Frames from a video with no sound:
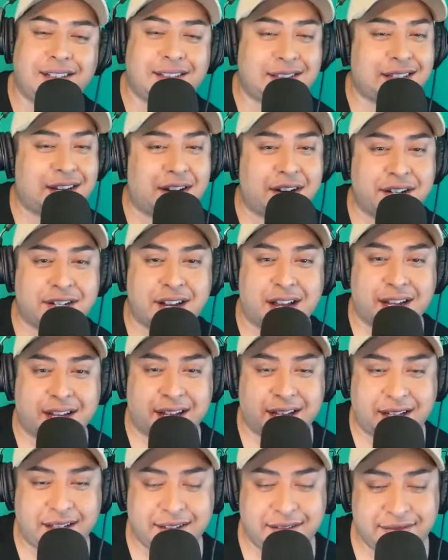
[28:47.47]
Sorry,
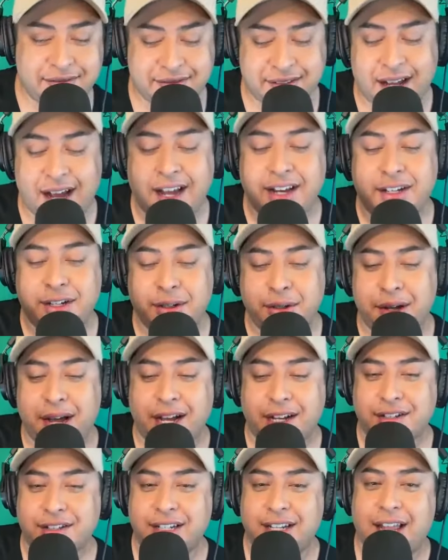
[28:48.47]
Jackie. I do
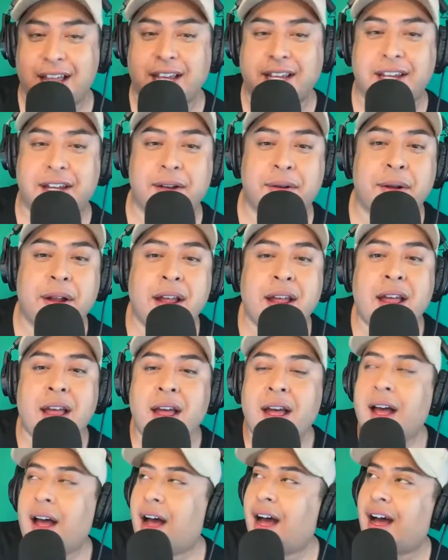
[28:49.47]
actually like you.
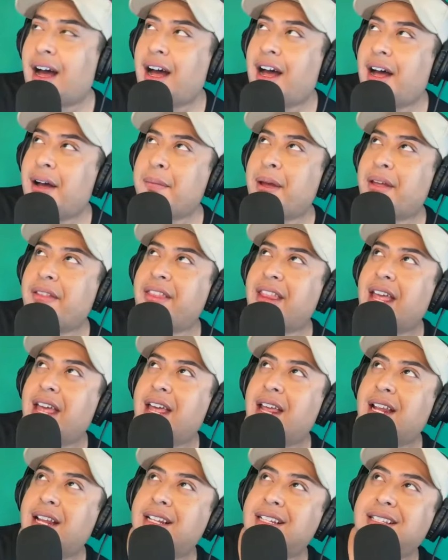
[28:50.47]
Um, and
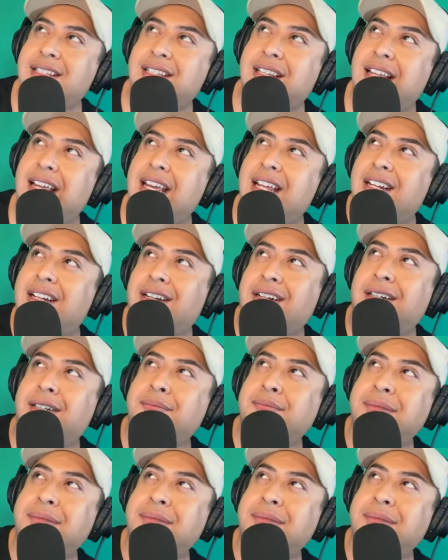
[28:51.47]
then slander.